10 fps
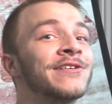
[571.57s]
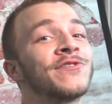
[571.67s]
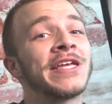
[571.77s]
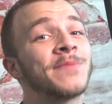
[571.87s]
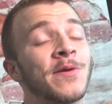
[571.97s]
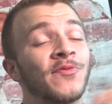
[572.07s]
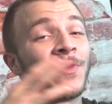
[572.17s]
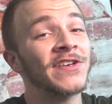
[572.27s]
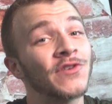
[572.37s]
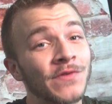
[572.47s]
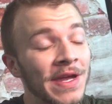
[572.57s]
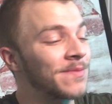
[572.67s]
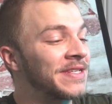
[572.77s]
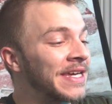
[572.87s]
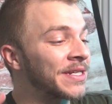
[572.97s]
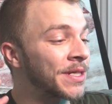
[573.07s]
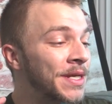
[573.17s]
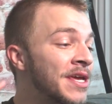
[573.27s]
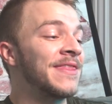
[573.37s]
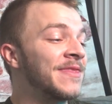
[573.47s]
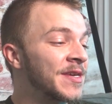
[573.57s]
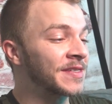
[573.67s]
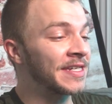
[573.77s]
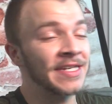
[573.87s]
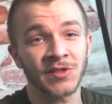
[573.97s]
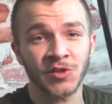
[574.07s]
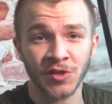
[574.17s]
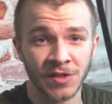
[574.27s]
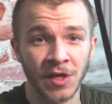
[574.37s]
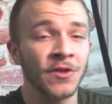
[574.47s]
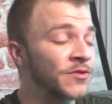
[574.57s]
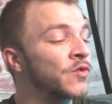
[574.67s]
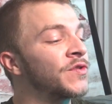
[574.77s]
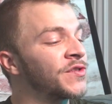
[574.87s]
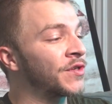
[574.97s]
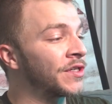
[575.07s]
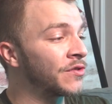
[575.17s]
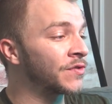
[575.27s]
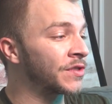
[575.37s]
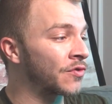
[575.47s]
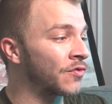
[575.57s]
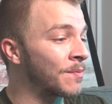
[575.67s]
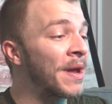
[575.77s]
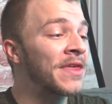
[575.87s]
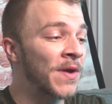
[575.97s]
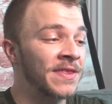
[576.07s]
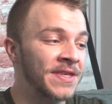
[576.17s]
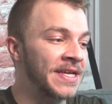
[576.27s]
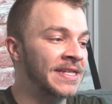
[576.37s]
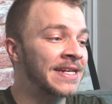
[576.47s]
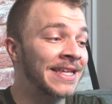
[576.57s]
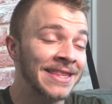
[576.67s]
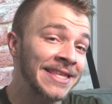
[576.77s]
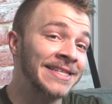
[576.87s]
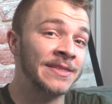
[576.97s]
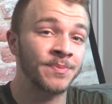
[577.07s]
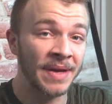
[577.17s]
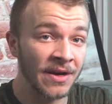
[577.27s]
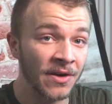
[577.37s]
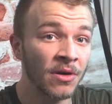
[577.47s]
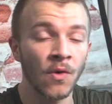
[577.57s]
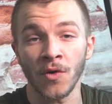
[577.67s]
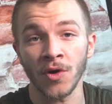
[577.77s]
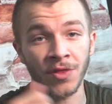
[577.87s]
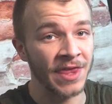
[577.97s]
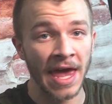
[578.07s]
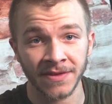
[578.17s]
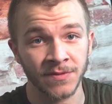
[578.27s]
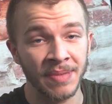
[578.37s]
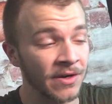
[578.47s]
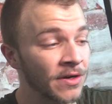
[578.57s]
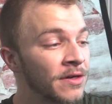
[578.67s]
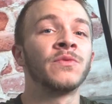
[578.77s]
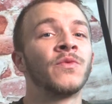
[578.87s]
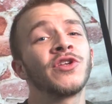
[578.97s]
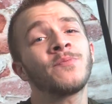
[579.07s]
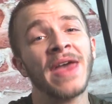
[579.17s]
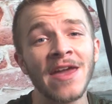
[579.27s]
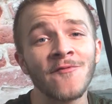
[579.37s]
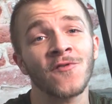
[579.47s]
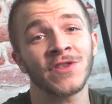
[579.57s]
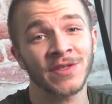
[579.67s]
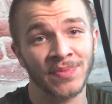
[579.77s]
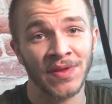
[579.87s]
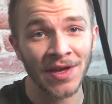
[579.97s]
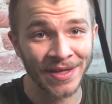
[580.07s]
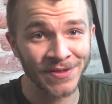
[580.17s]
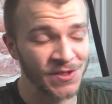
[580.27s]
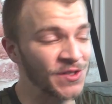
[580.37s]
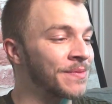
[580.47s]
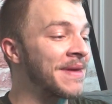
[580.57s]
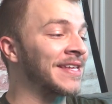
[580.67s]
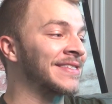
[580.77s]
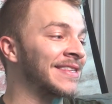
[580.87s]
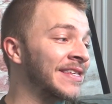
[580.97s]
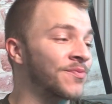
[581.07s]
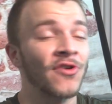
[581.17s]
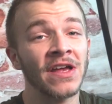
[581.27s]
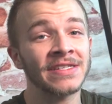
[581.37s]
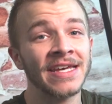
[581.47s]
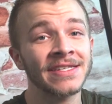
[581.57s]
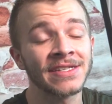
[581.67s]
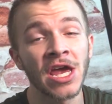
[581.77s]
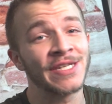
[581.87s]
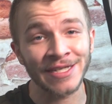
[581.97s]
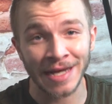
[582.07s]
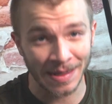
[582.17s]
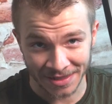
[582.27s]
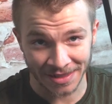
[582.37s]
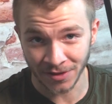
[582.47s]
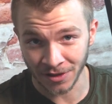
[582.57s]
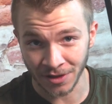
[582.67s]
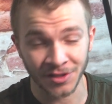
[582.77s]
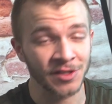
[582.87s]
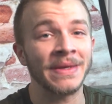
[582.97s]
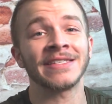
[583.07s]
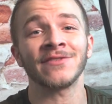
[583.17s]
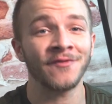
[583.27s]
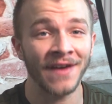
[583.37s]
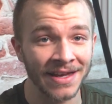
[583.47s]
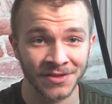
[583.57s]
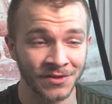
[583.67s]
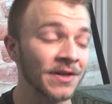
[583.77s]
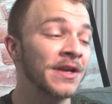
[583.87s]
So that's my professional recommendation, and this is just the tools you can use to create. By the way, it's not like this is better or that's better. When you pay for these plugins, it just makes this process 10 times easier. It just makes it faster.